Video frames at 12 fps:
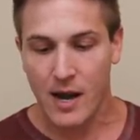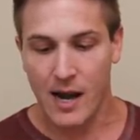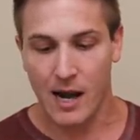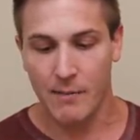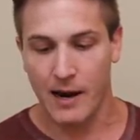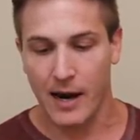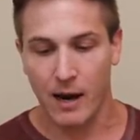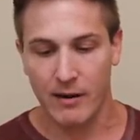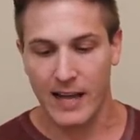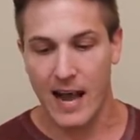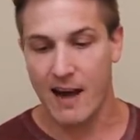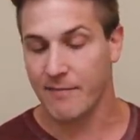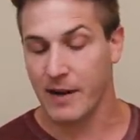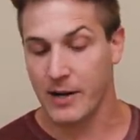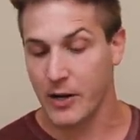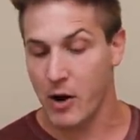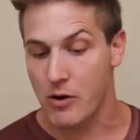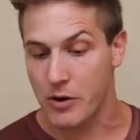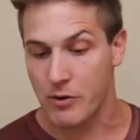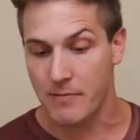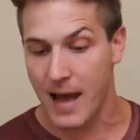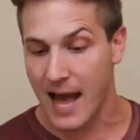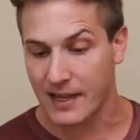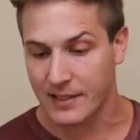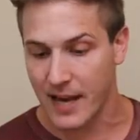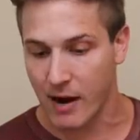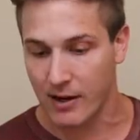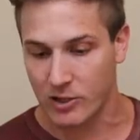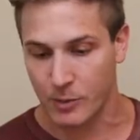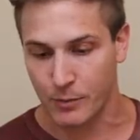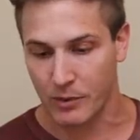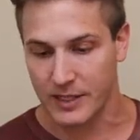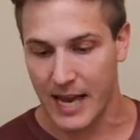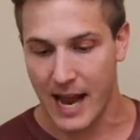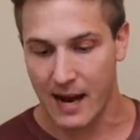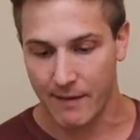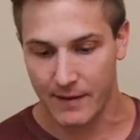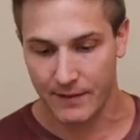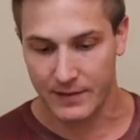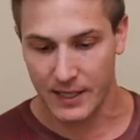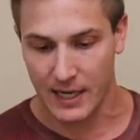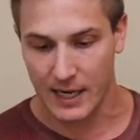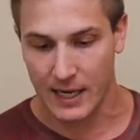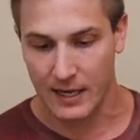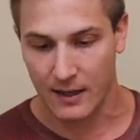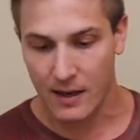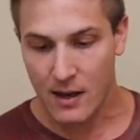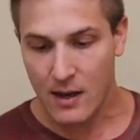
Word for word: Um, I already have my Goku maxed out at Super Attack 15.